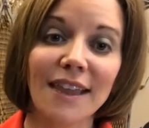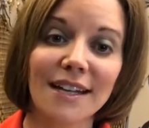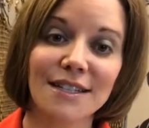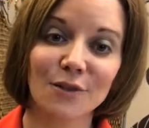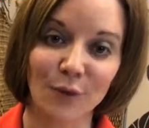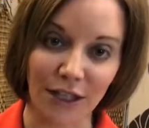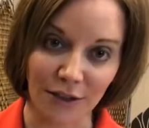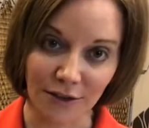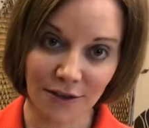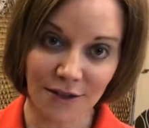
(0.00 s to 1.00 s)
lines and
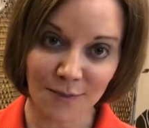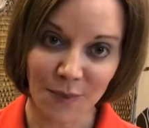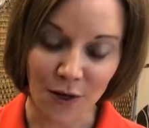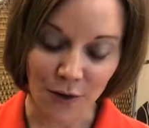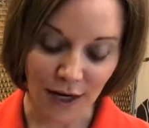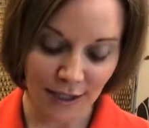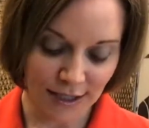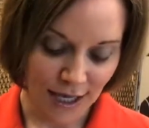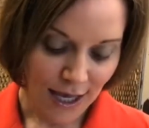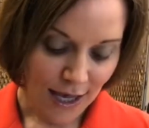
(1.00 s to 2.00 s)
wrinkles, all right?
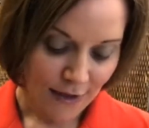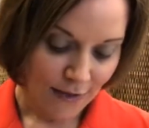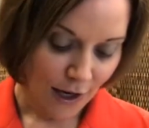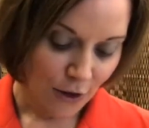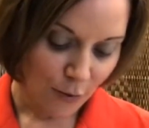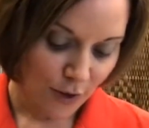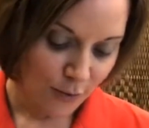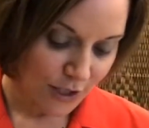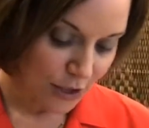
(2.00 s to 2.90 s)
The other one we